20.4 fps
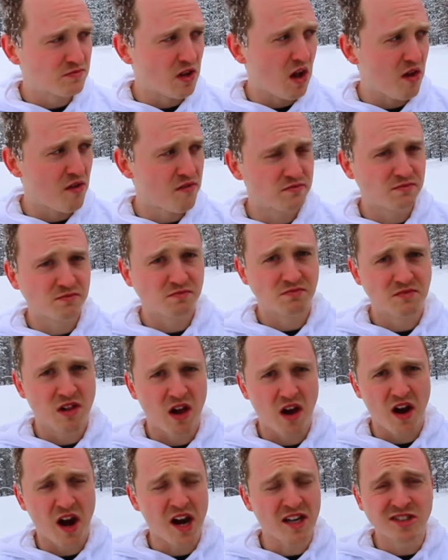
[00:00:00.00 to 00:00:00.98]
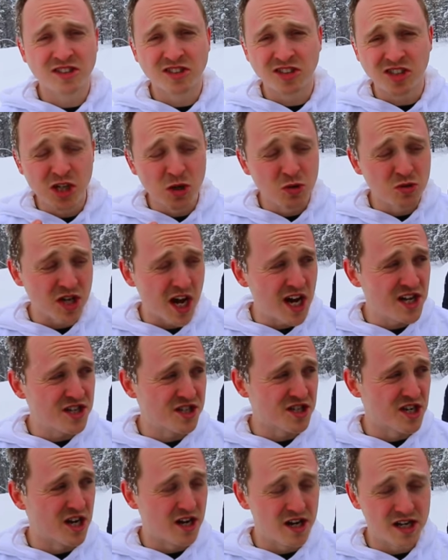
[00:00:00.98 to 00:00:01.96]
How's that? I can still
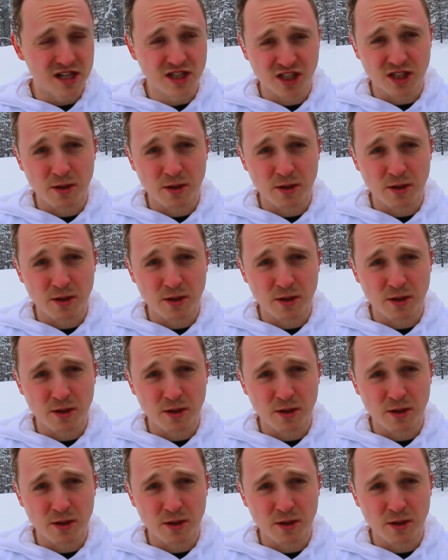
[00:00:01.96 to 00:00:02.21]
taste it.